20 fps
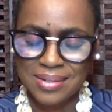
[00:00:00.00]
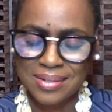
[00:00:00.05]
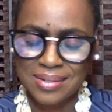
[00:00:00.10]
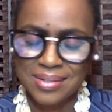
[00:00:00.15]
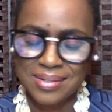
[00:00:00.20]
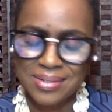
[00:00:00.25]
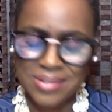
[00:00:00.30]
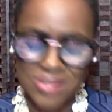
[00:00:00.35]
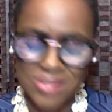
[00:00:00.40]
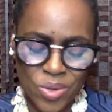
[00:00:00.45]

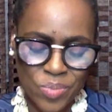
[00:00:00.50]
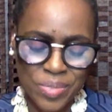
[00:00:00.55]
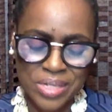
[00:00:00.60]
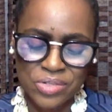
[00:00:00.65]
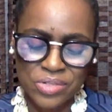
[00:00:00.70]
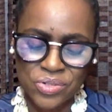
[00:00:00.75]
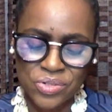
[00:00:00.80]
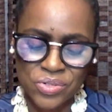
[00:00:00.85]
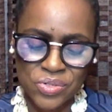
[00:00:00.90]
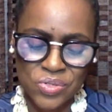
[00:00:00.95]
so
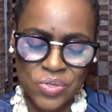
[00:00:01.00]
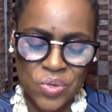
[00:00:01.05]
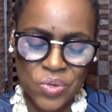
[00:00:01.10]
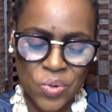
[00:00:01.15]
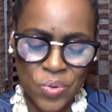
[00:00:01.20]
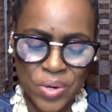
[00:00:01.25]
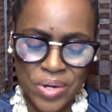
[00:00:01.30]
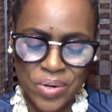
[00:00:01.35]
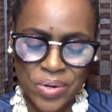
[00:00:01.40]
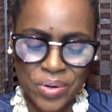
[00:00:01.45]
much is
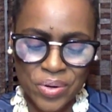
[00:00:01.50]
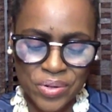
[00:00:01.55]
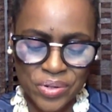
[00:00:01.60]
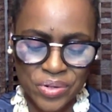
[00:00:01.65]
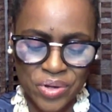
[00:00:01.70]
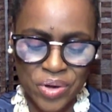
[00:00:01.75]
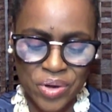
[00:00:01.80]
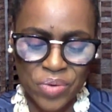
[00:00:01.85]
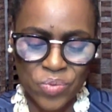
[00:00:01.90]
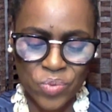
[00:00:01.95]
going on in
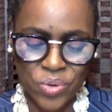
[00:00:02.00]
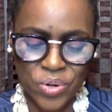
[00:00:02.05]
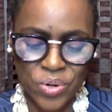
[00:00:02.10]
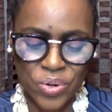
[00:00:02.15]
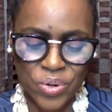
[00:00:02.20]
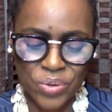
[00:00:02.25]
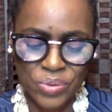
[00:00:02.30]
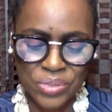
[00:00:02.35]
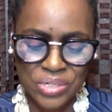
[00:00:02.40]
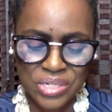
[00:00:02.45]
our
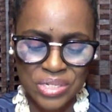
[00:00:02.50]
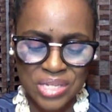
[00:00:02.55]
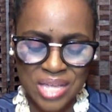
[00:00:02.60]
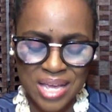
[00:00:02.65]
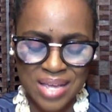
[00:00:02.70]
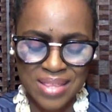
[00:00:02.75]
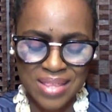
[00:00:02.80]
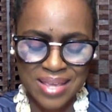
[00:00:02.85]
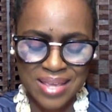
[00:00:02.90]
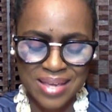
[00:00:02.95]
world
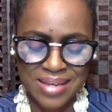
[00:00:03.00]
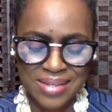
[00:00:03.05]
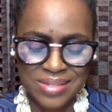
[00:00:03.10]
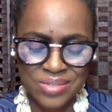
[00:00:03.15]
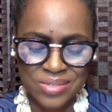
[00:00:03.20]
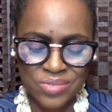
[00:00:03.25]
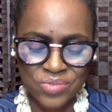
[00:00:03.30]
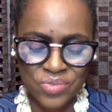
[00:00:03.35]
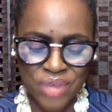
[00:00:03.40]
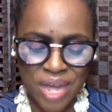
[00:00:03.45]
today that
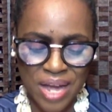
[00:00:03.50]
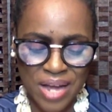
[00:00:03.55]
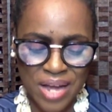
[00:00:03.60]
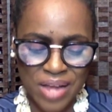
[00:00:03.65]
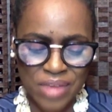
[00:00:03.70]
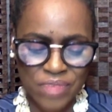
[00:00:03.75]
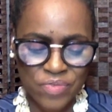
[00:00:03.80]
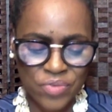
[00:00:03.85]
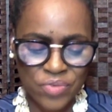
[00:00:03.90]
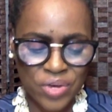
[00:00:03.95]
is
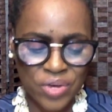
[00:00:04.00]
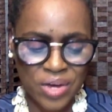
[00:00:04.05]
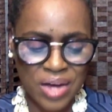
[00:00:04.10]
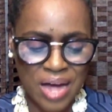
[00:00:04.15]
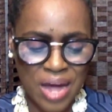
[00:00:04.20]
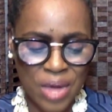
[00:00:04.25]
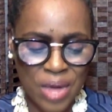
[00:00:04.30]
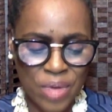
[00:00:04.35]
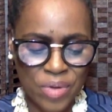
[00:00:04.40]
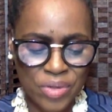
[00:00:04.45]
vying for
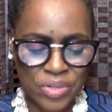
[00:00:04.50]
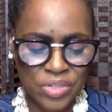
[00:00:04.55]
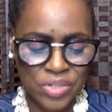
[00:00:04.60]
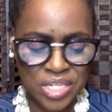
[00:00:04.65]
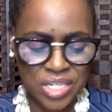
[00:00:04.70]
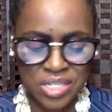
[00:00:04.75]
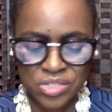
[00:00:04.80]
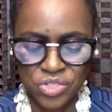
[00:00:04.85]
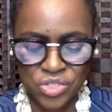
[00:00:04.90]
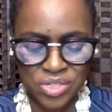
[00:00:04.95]
our
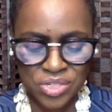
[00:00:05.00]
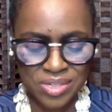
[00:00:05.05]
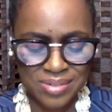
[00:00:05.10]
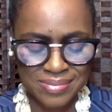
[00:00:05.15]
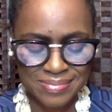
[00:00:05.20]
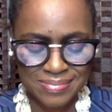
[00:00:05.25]
attention.